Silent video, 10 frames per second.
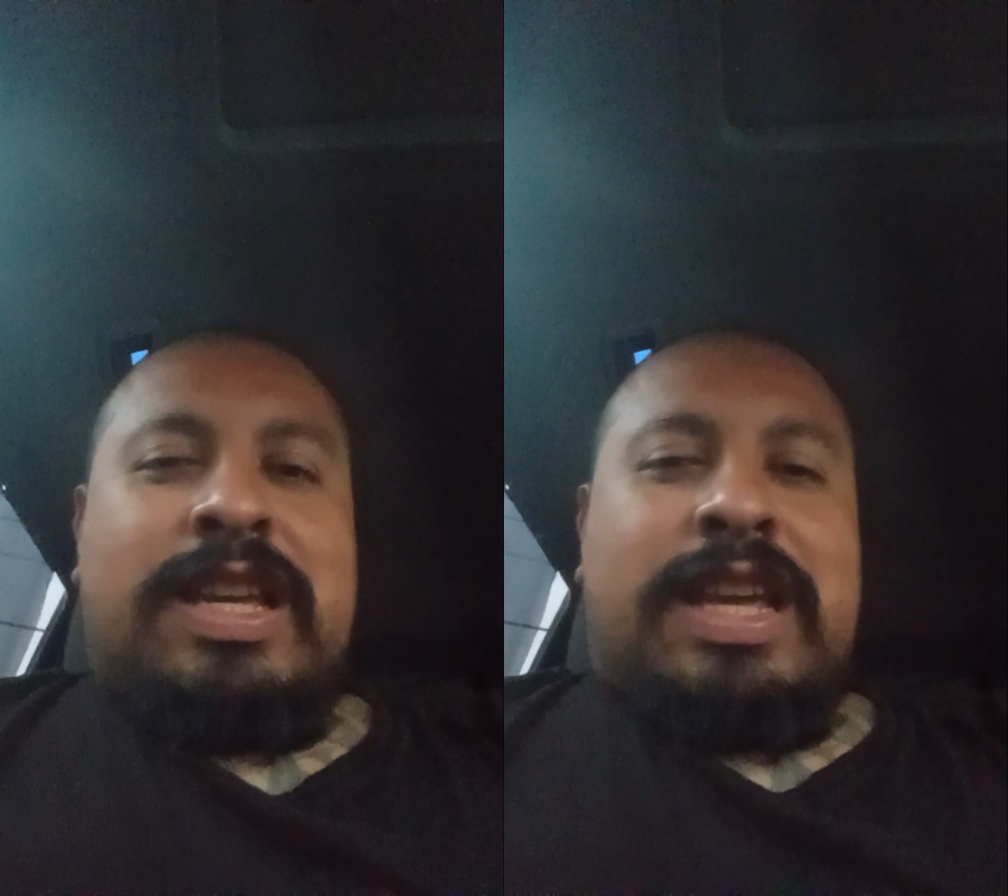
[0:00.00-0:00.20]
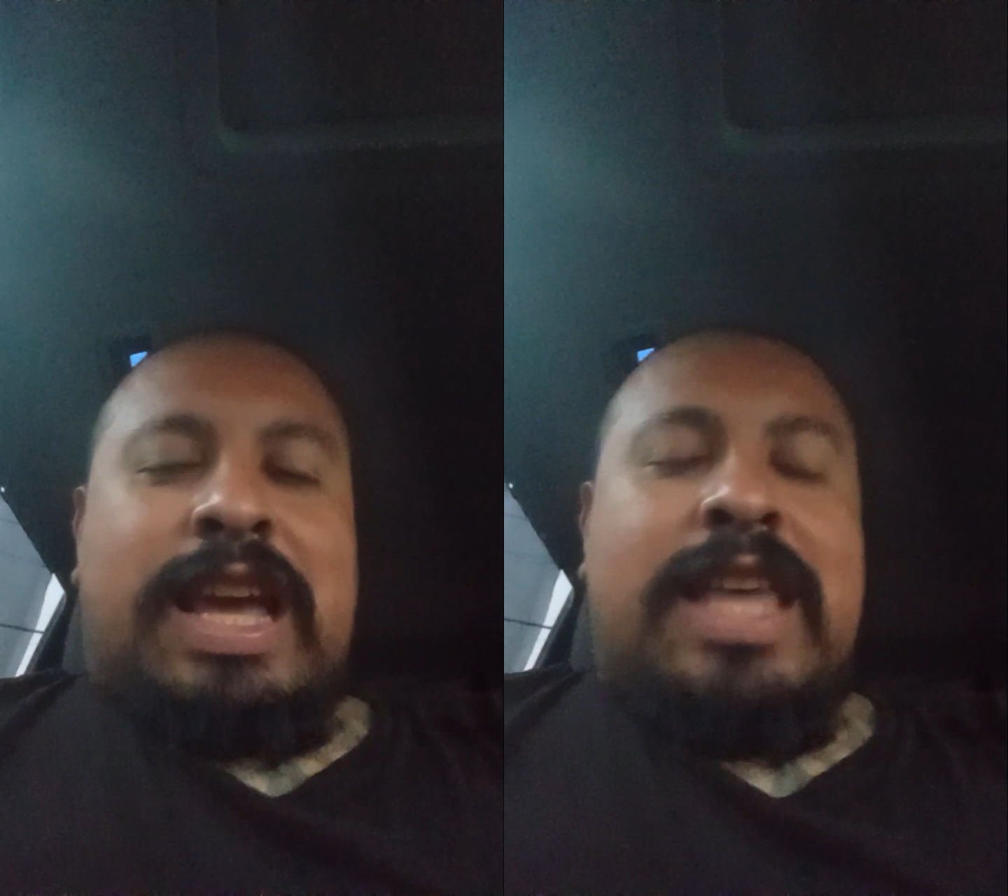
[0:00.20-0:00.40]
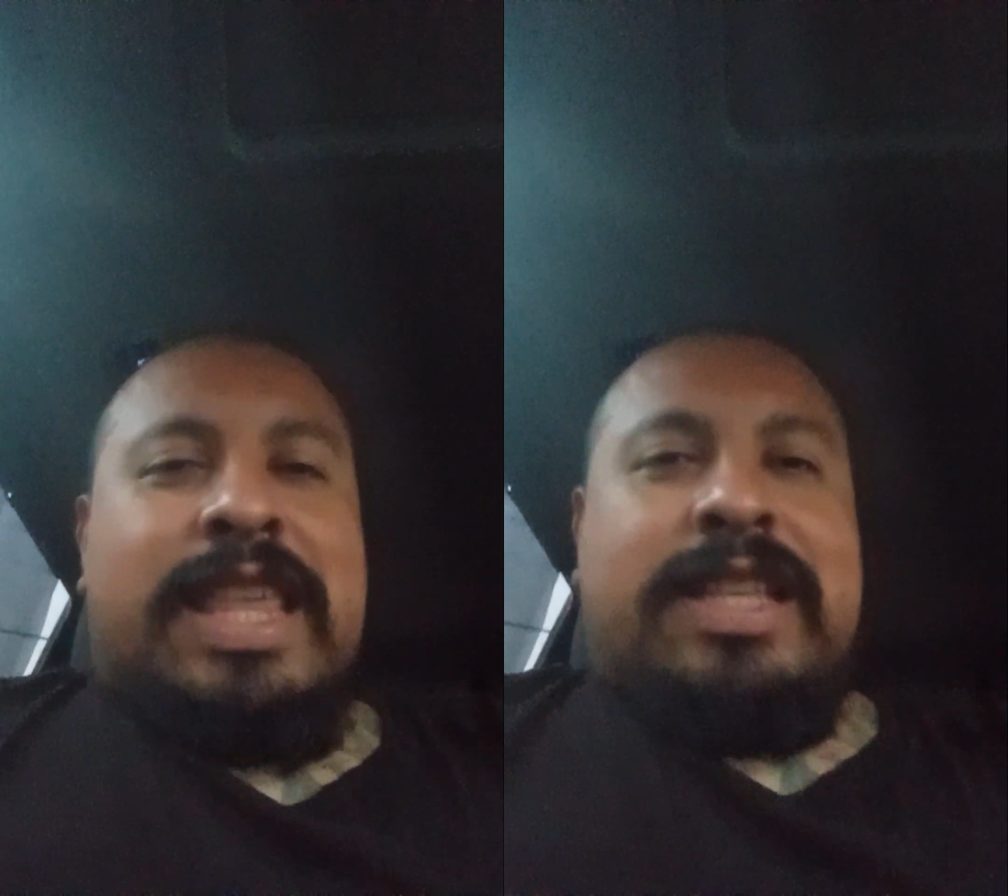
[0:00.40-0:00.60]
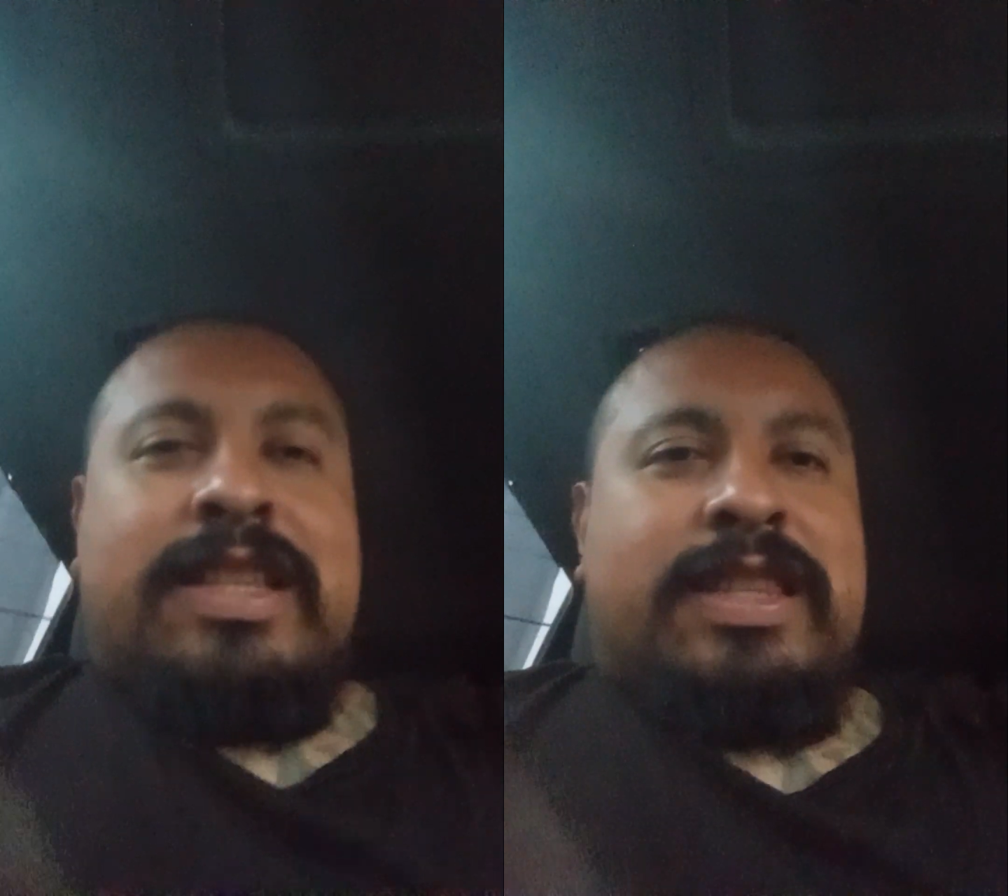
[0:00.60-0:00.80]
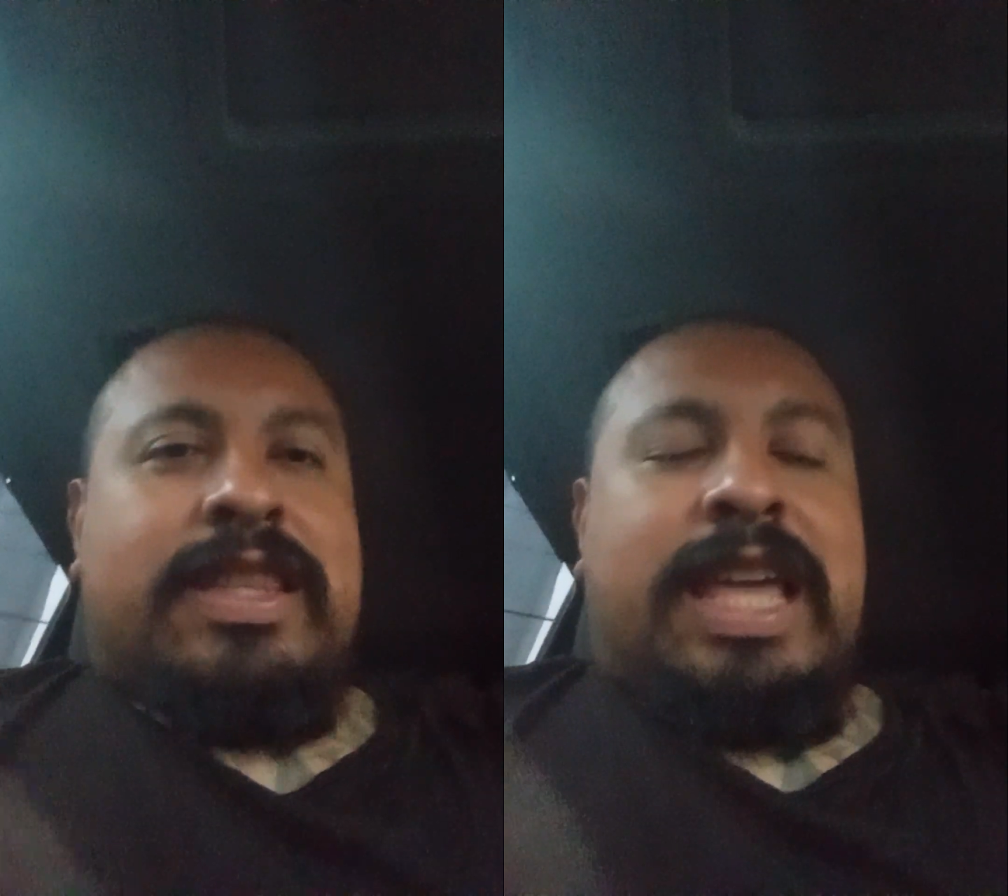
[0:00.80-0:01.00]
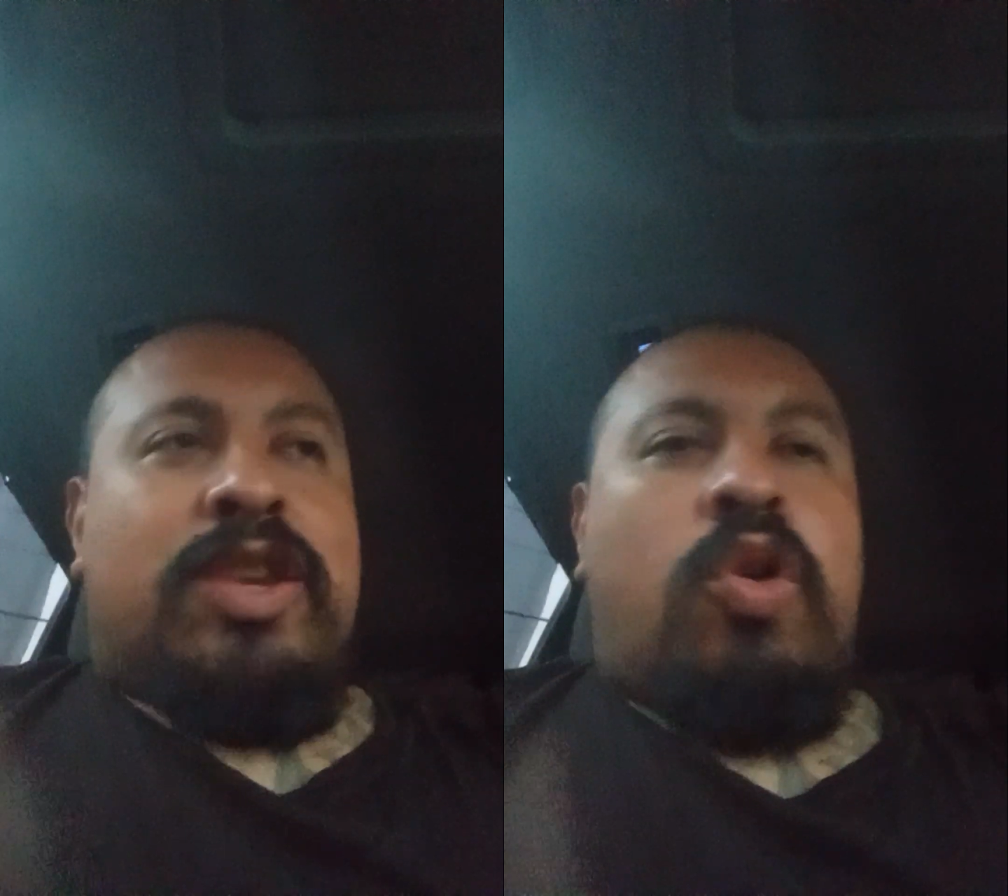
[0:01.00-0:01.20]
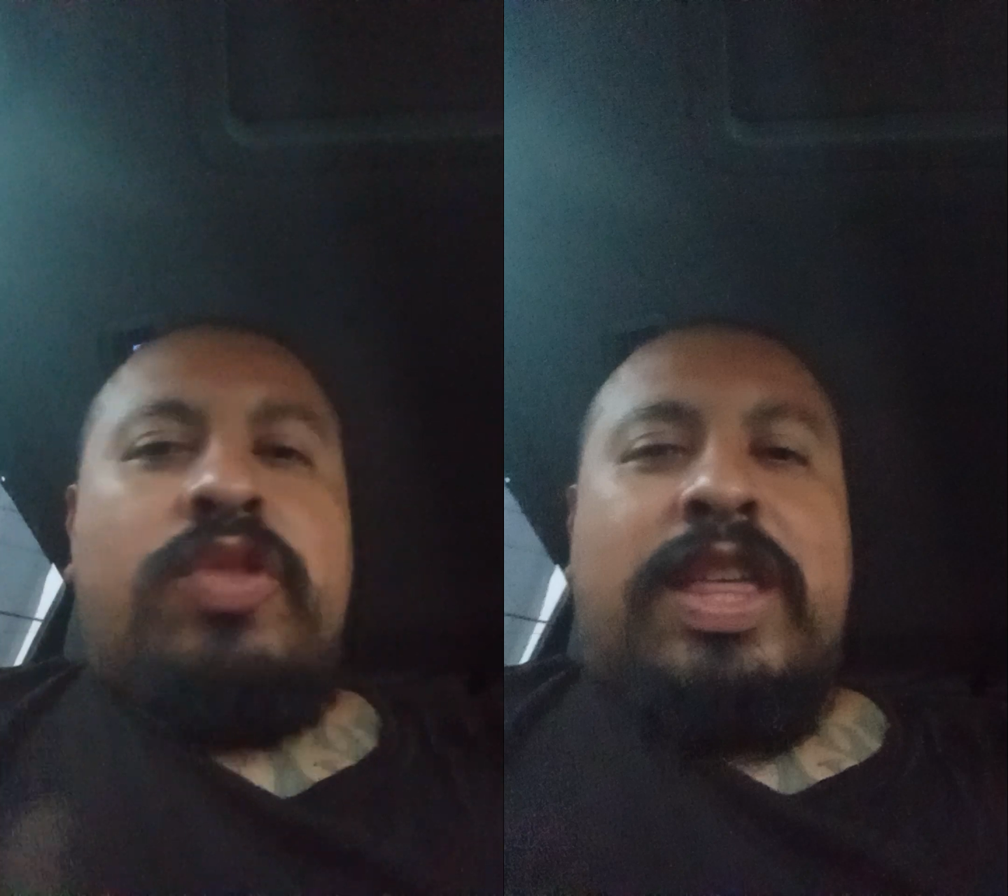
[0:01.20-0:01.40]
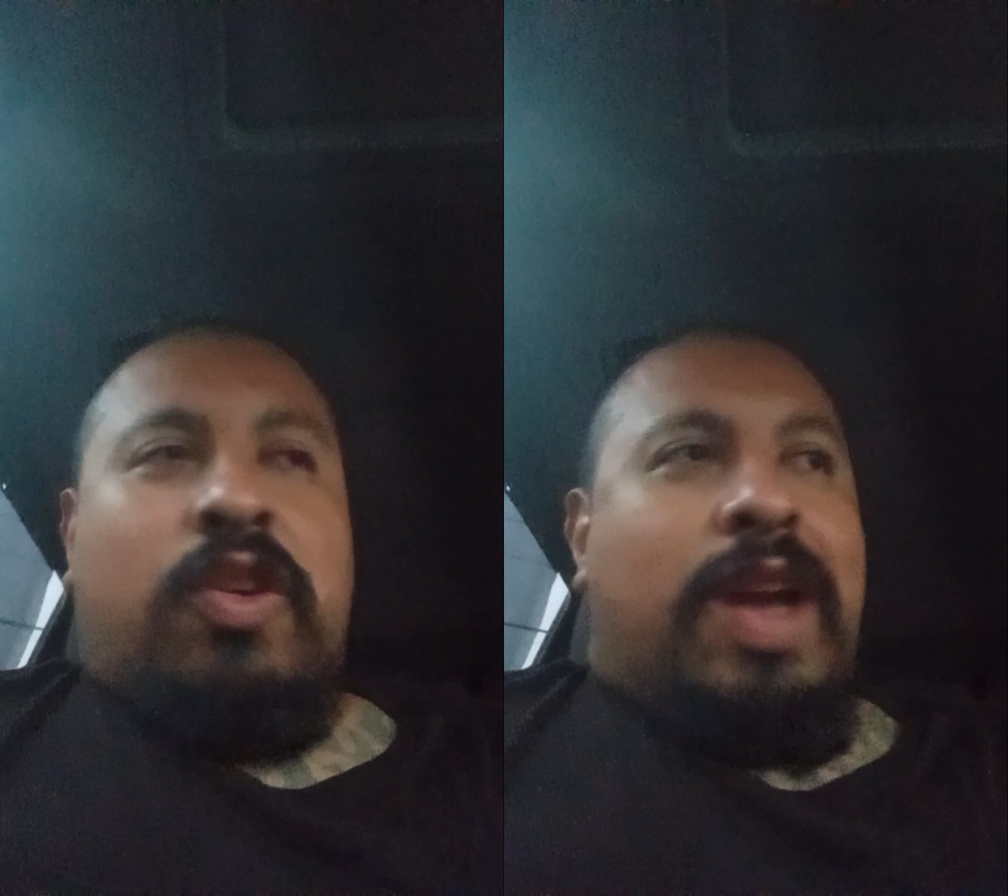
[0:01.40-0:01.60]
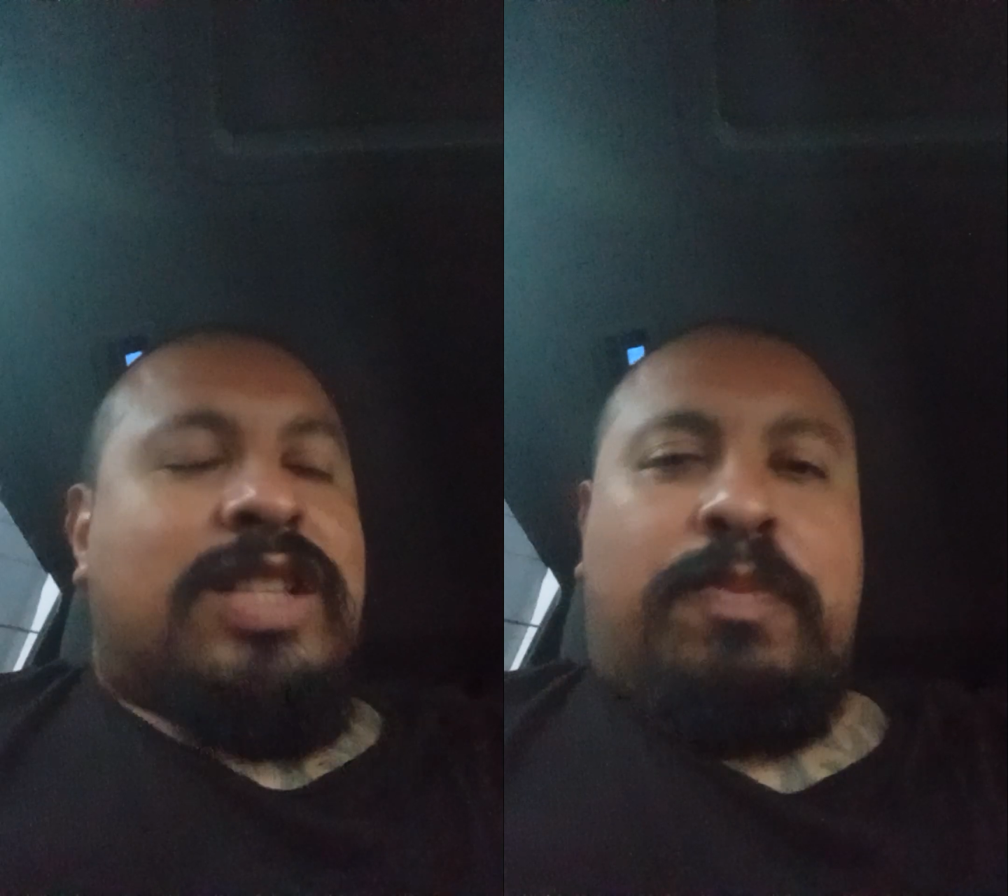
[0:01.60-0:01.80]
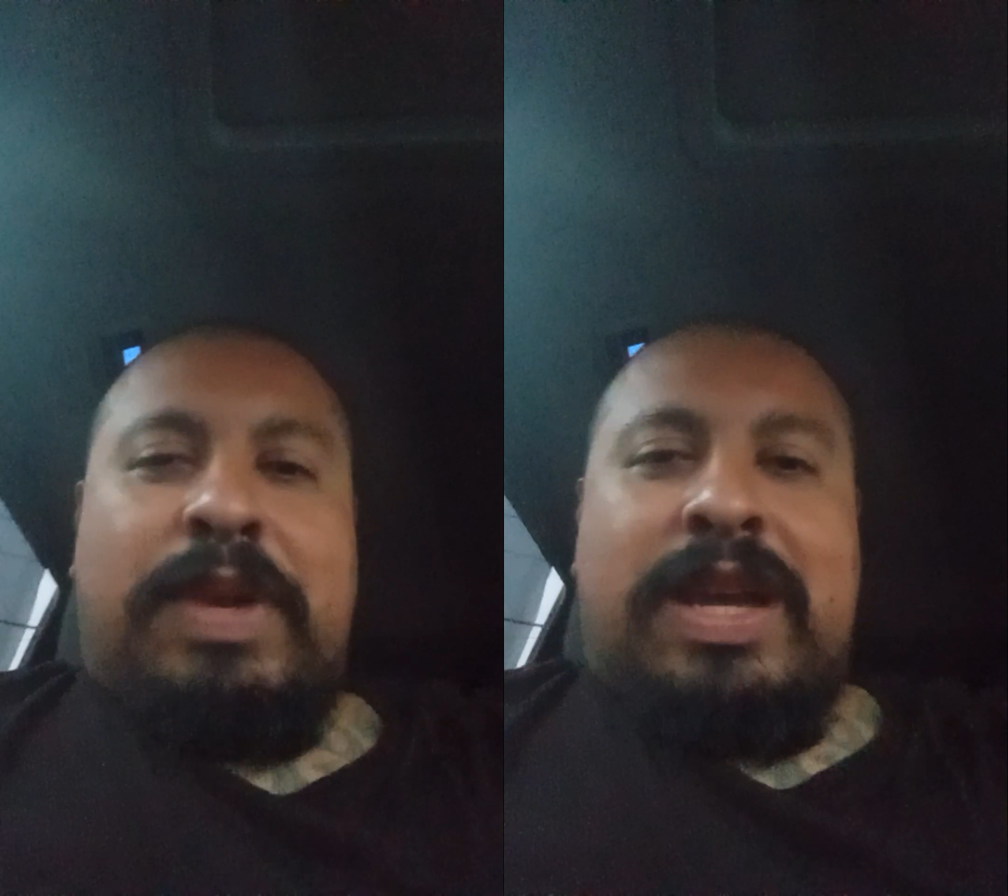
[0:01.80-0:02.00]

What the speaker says: and they know that there has to be